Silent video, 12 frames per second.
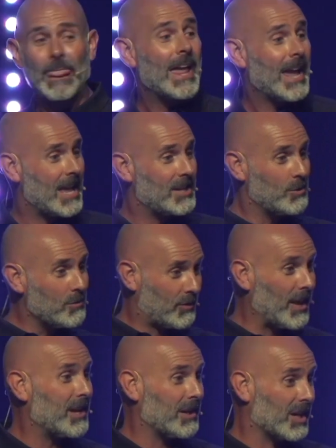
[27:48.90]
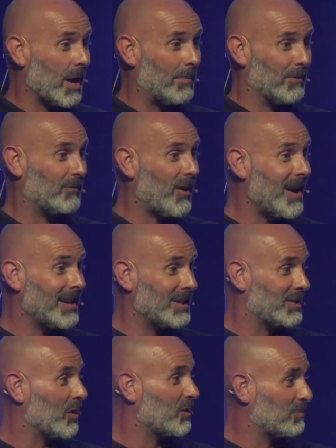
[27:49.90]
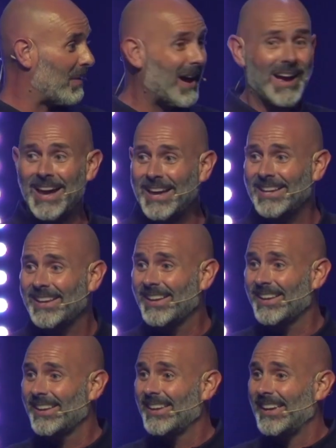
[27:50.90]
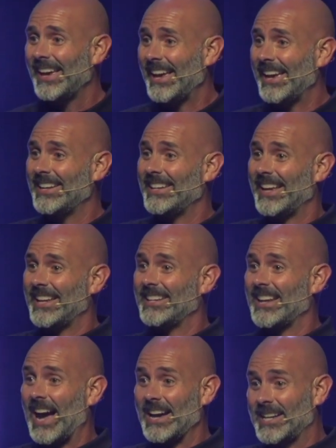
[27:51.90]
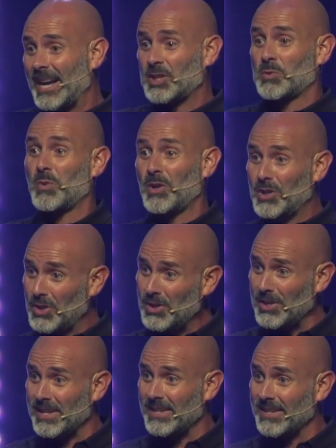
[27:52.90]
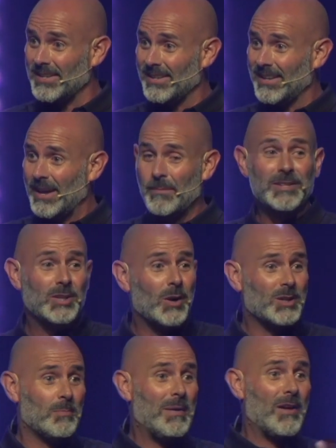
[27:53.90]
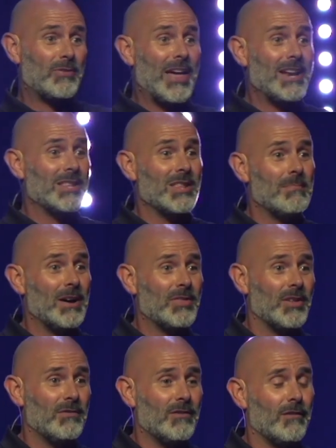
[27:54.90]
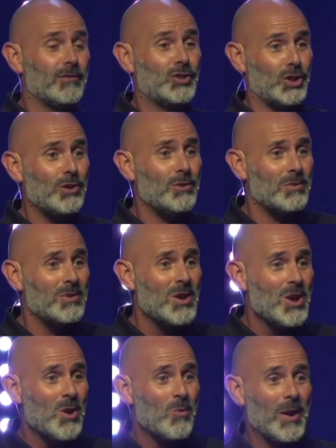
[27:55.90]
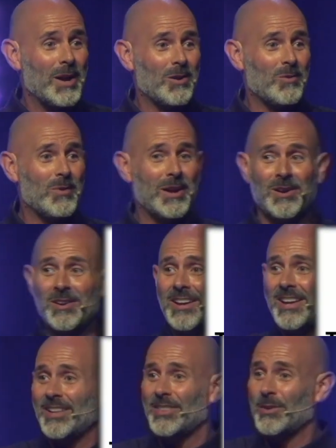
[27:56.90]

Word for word: And you think a couple Fridays goes by, and, and I guess we're good. And we talked about that in the month of, of June, where, where the